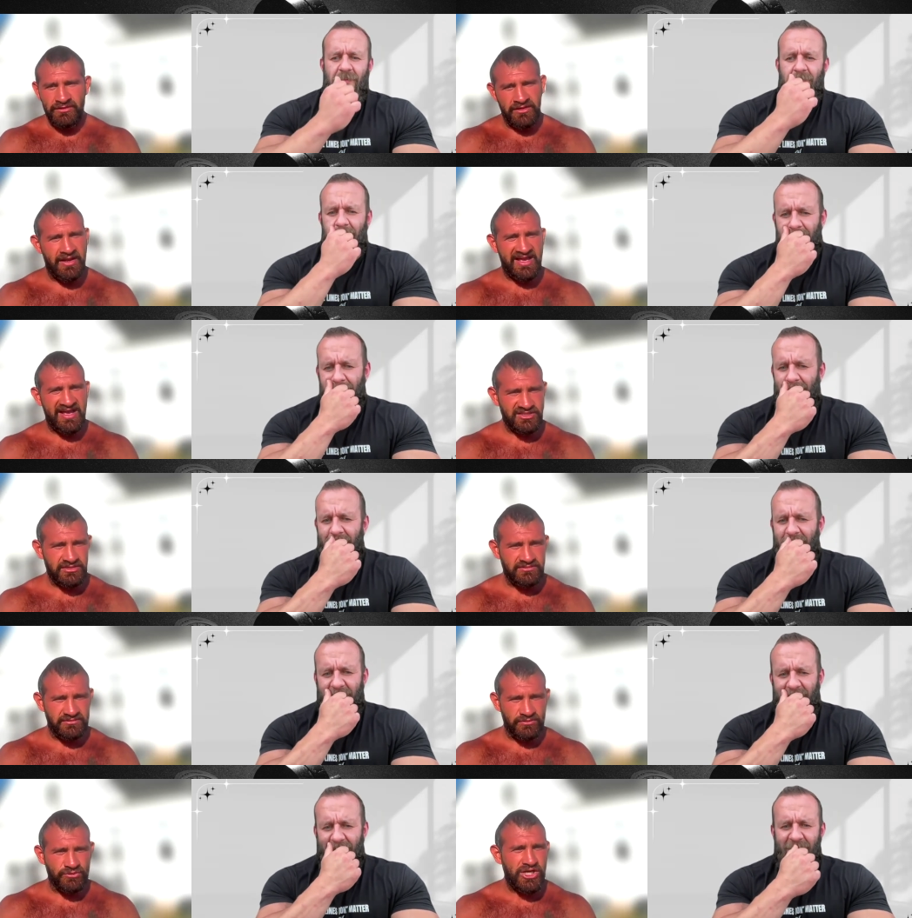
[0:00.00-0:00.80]
Speaker 1: the
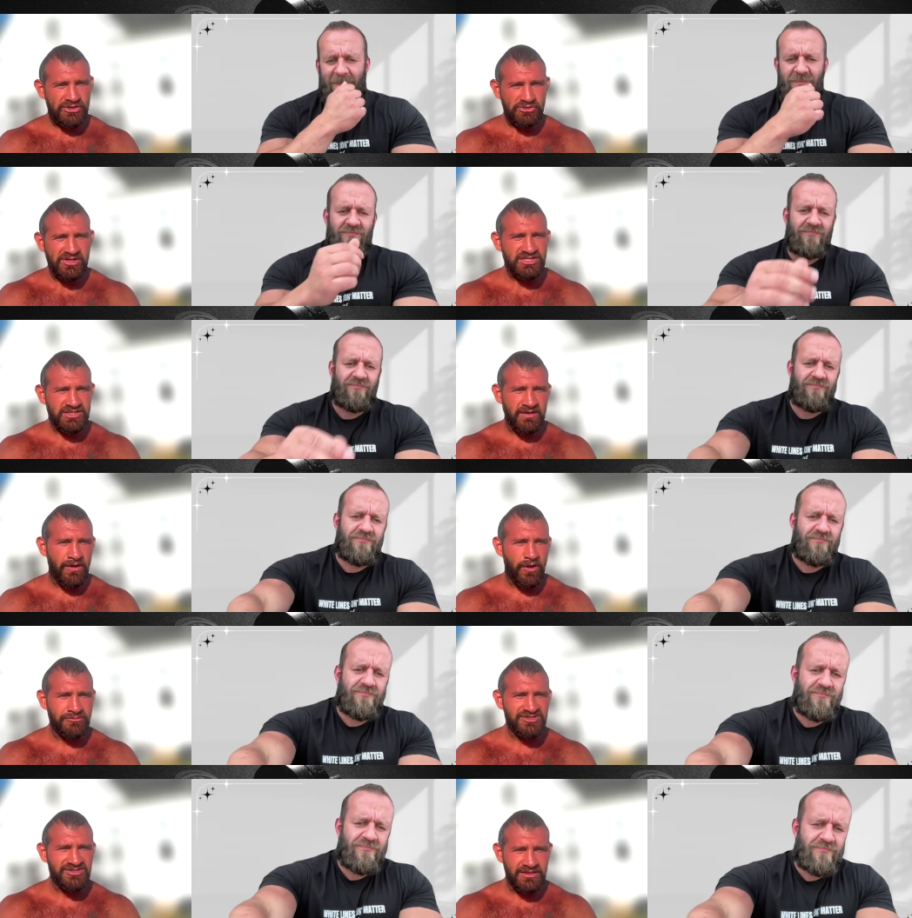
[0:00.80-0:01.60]
next generation of
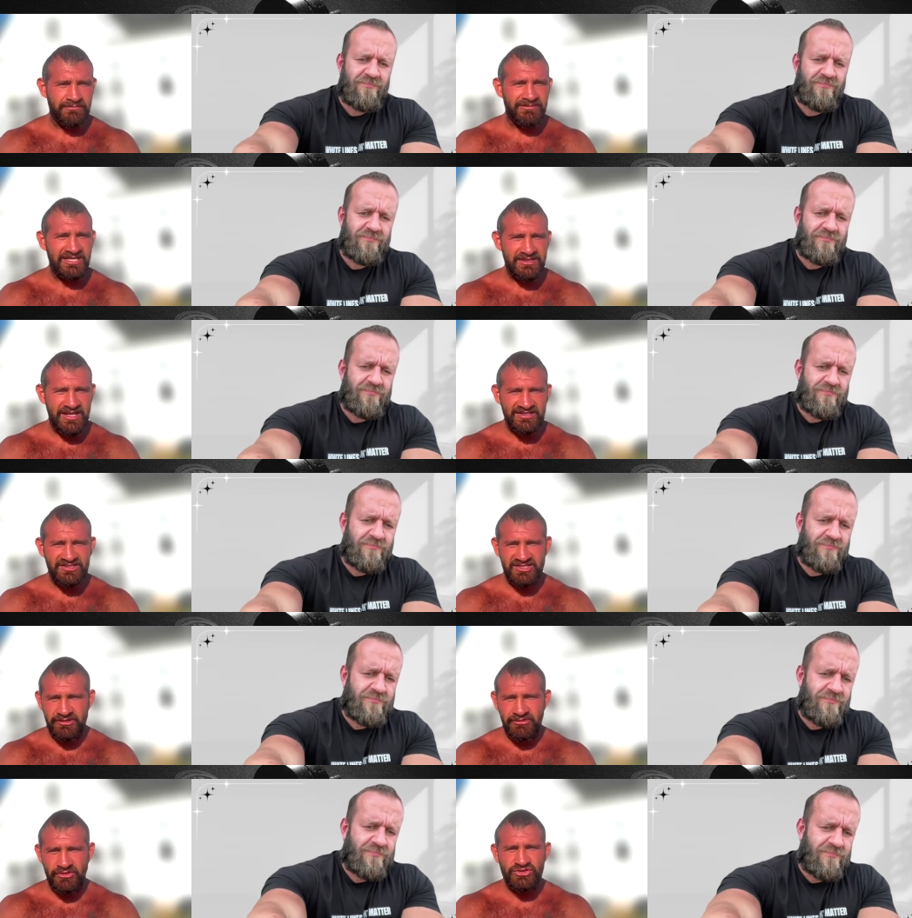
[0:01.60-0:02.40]
homes need to be net
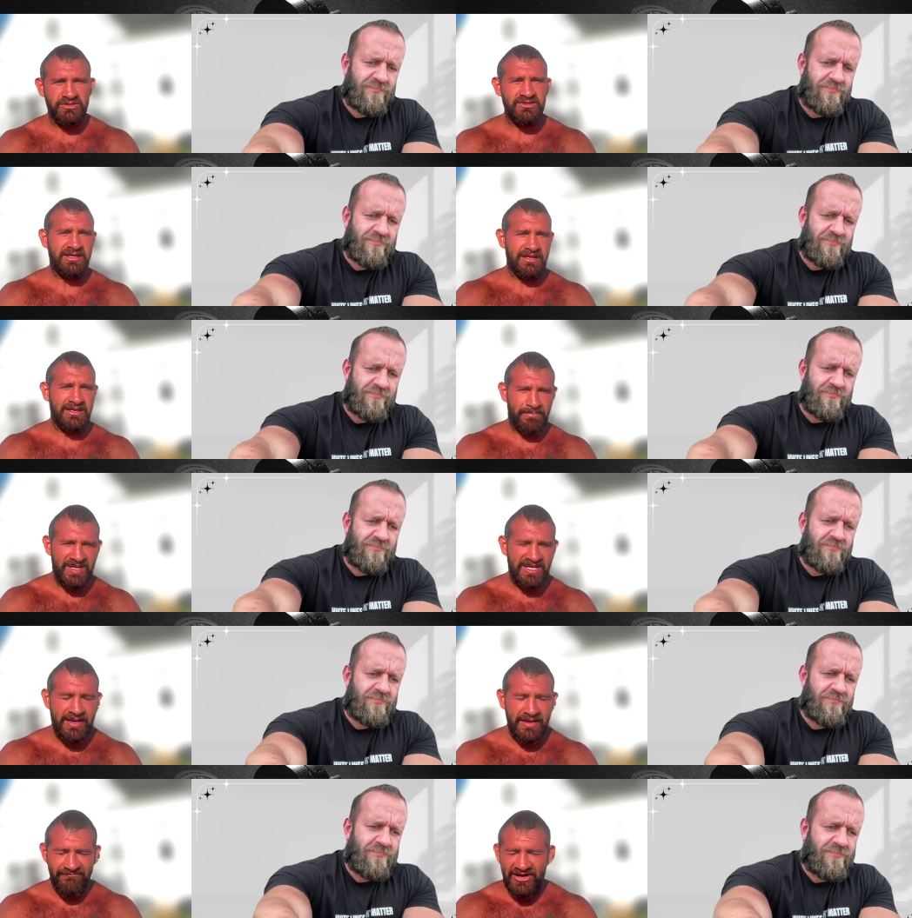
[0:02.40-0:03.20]
zero so they can
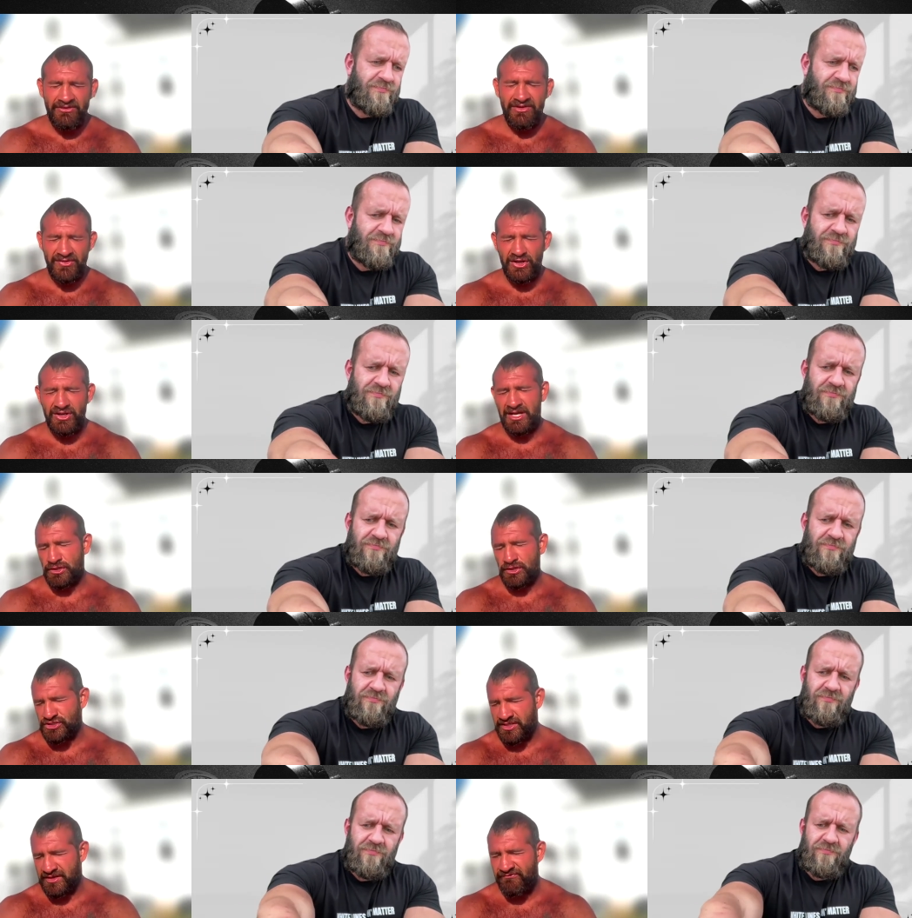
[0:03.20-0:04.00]
be very very
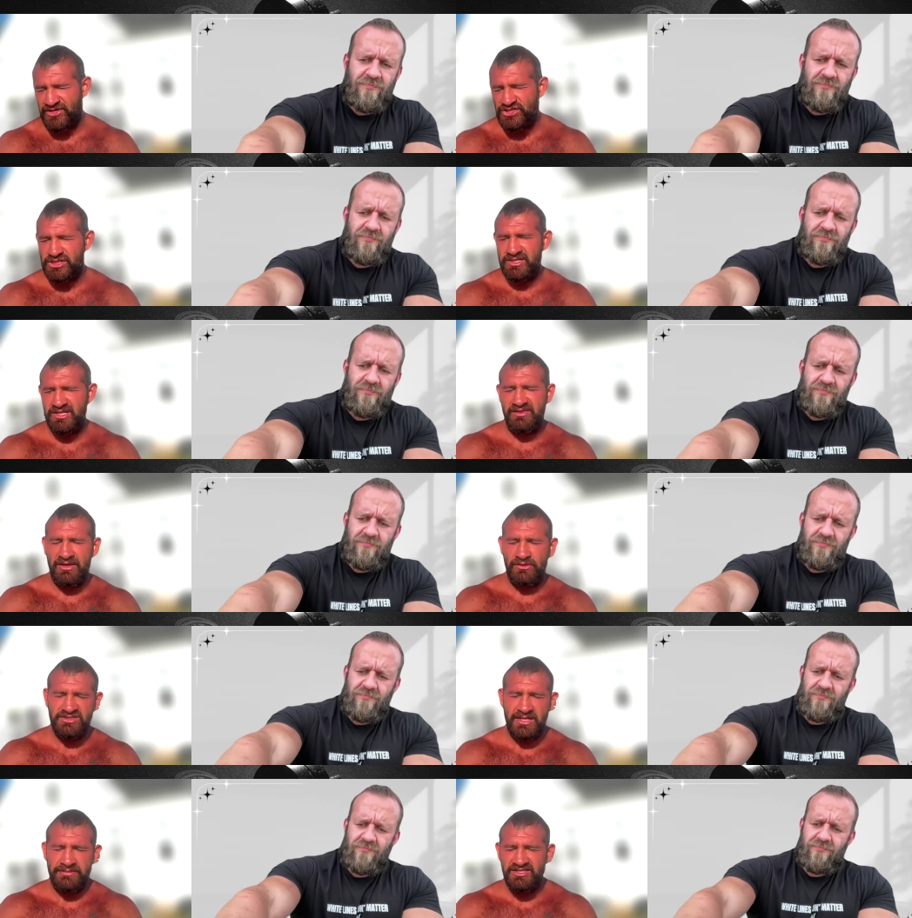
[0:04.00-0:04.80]
energy efficient and
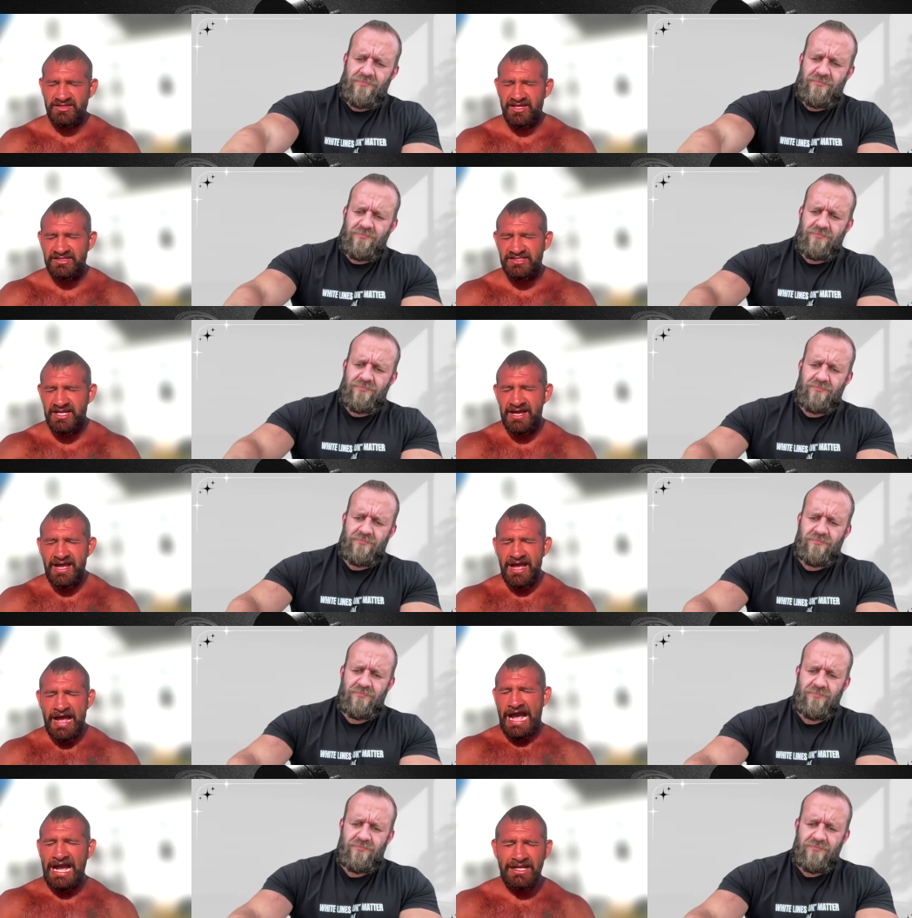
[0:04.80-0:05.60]
those types of things
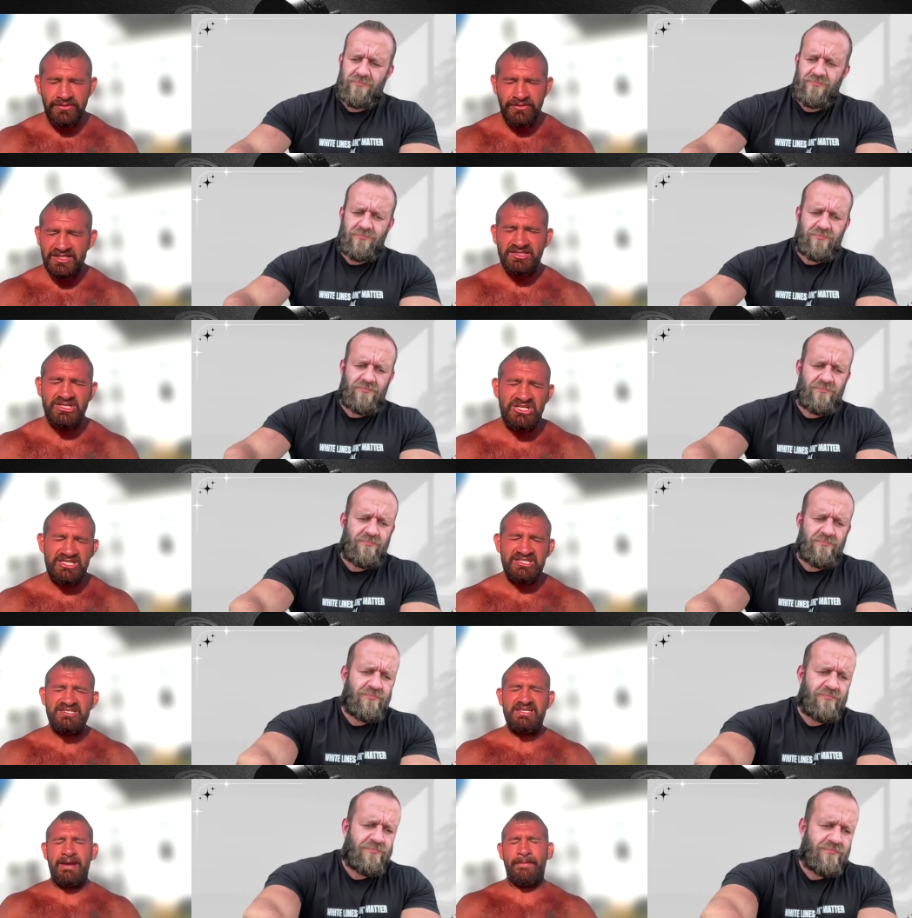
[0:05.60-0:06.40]
i don't
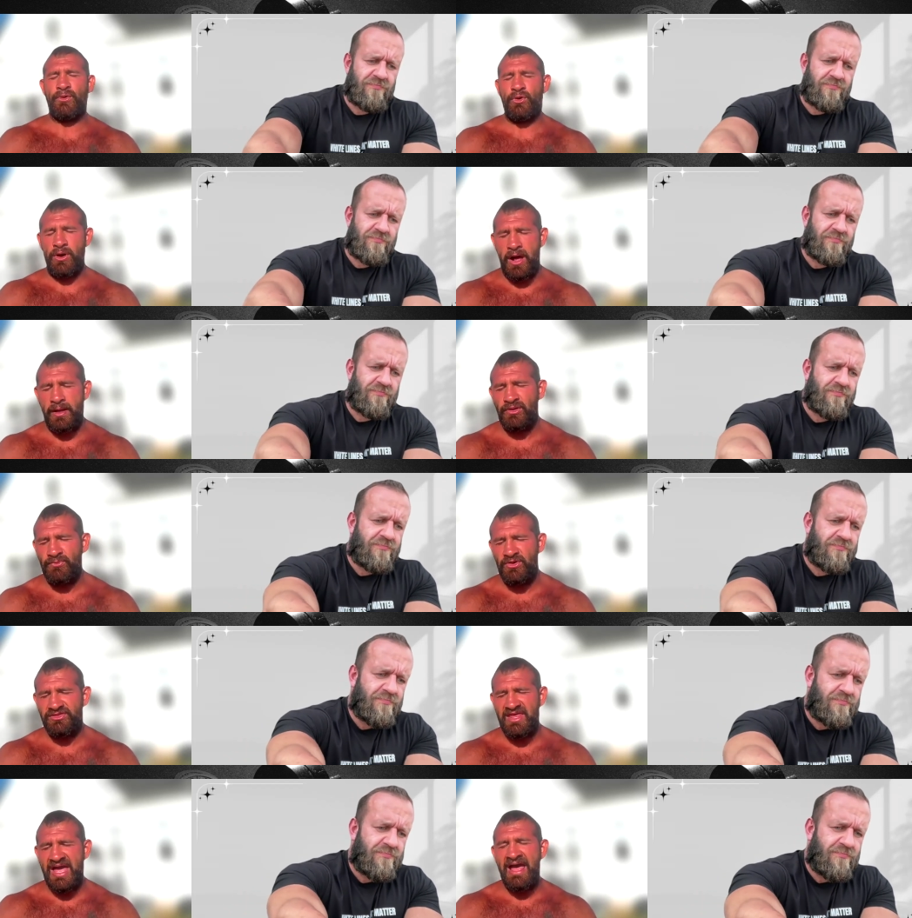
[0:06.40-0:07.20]
necessarily see a problem with